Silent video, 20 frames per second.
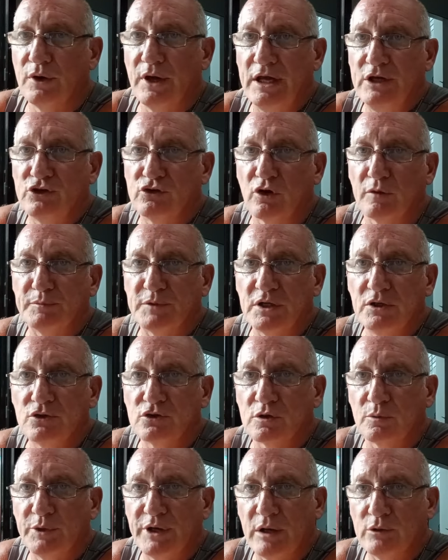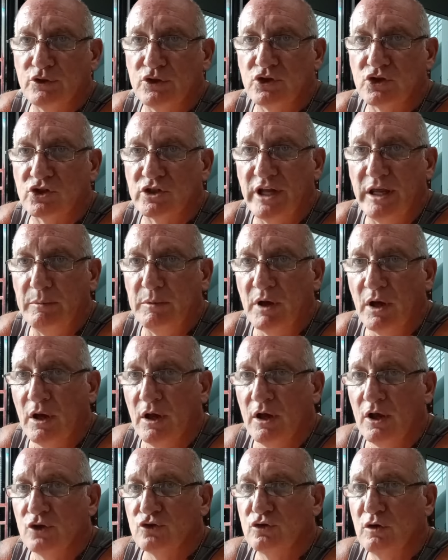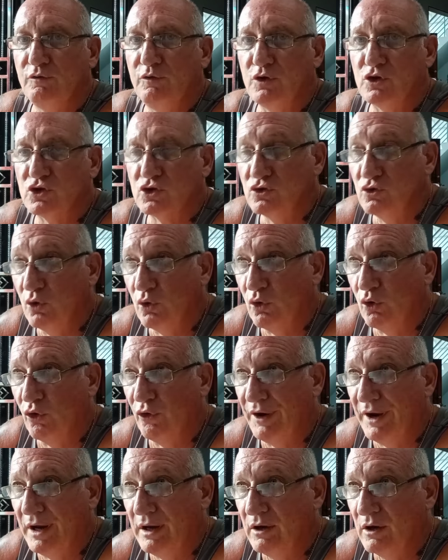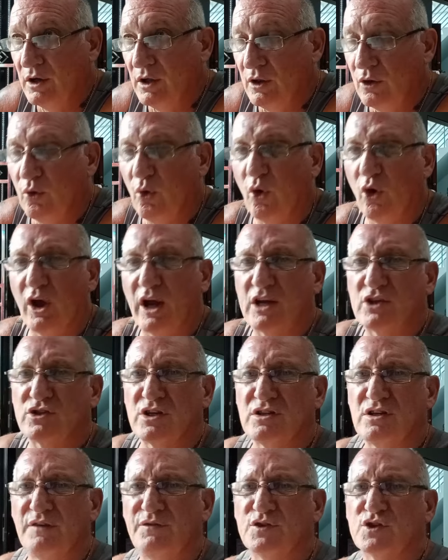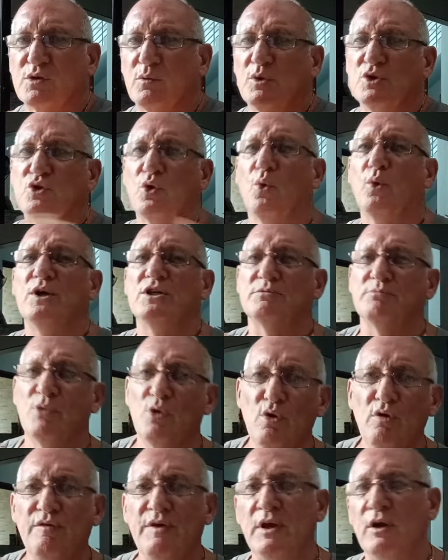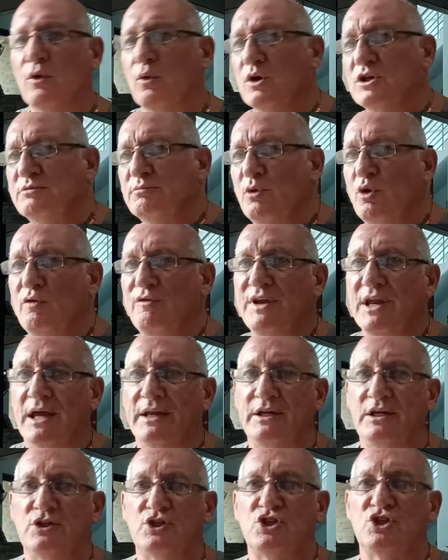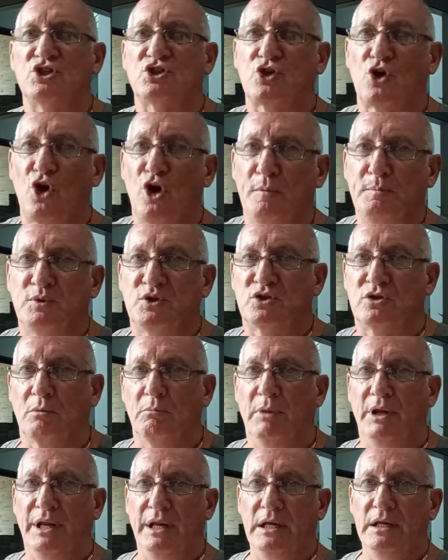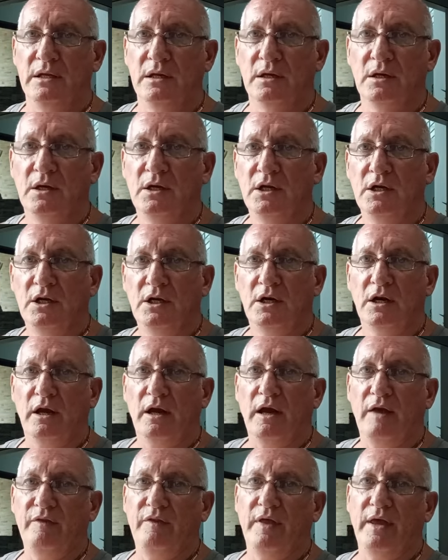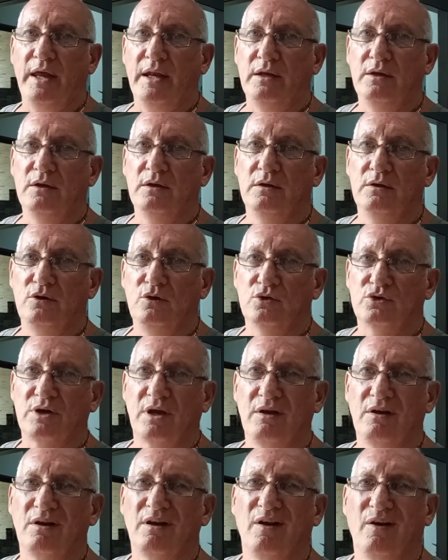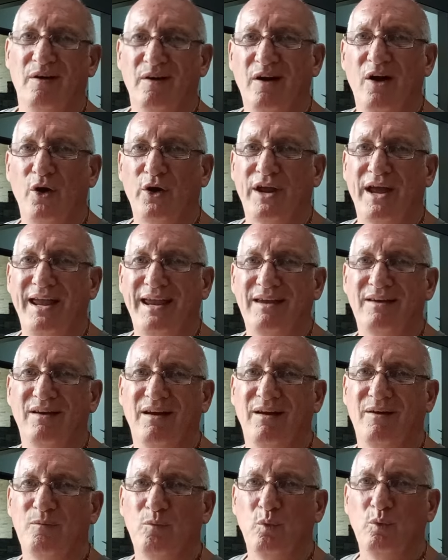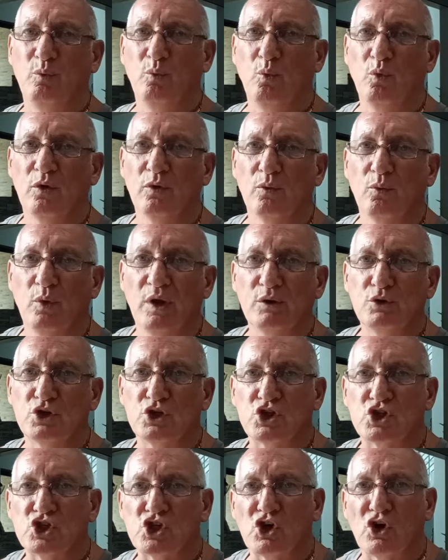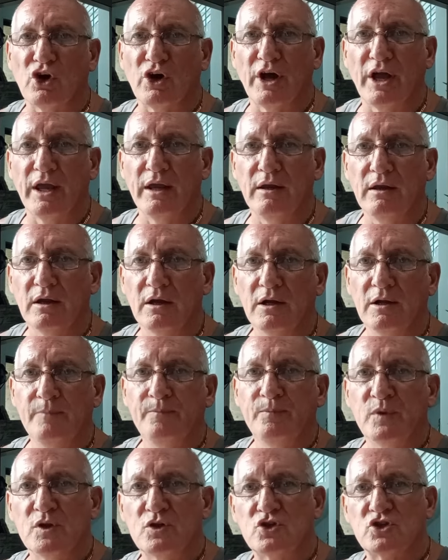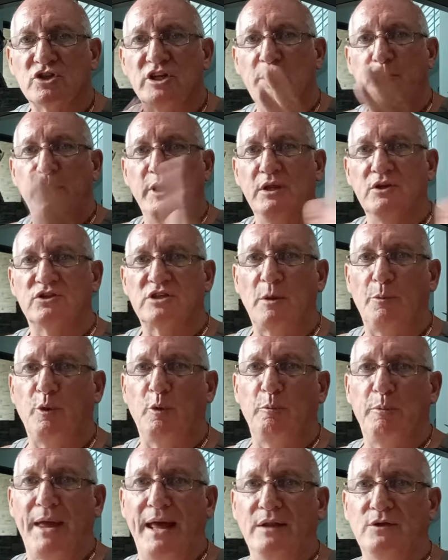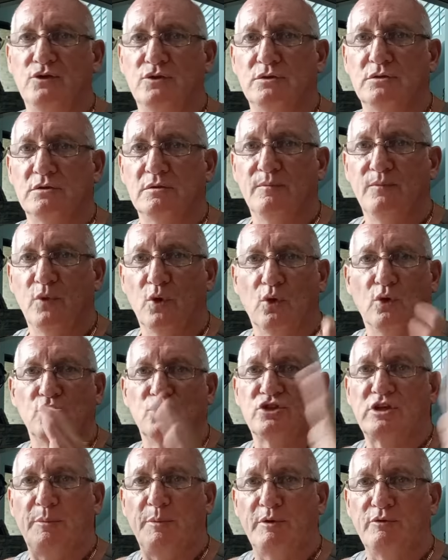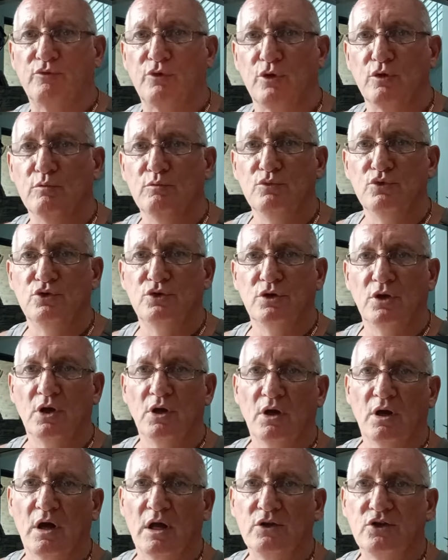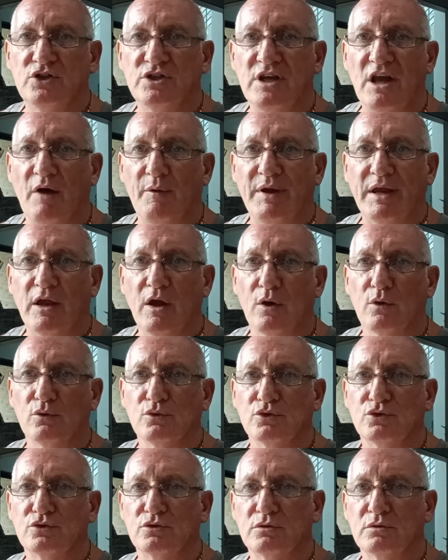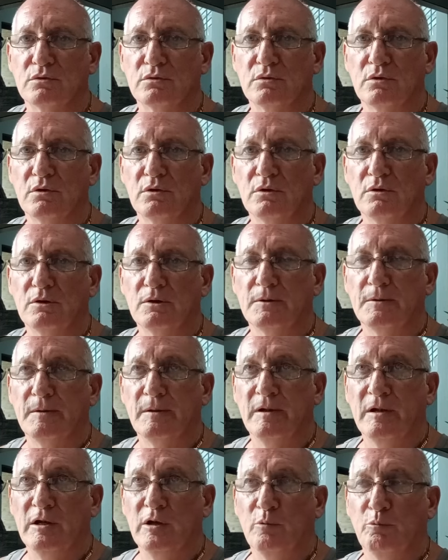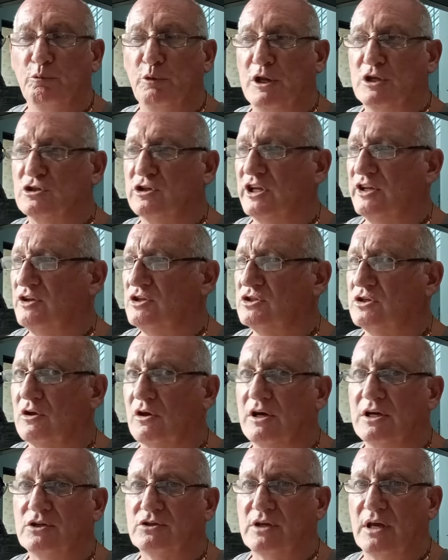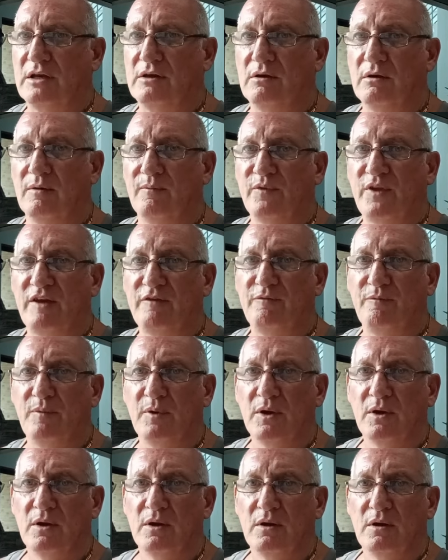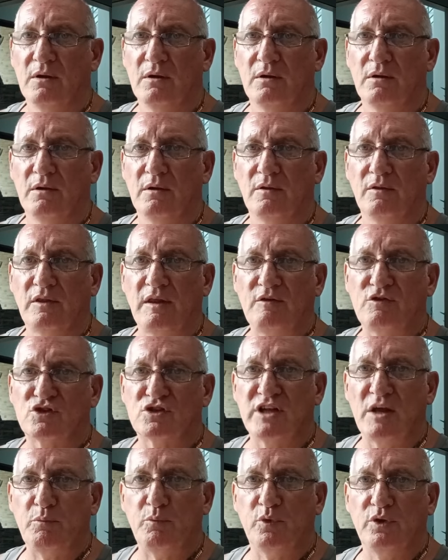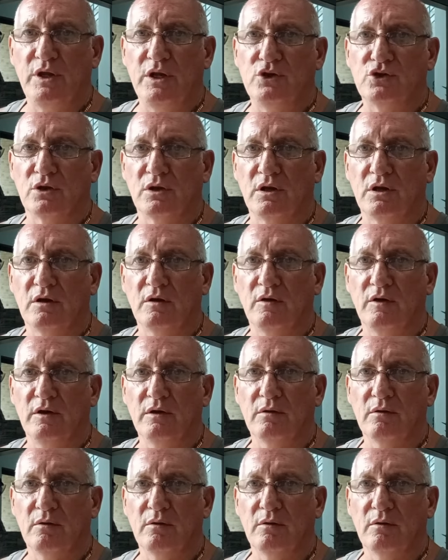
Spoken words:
interrupting someone else's sleep. So if you're snoring, or like I said, if someone's always moving, you're always moving, and it disturbs somebody, and then you say, we'll just try sleeping in separate beds or separate rooms and see how it goes. But it's like this guy said, they slept with each other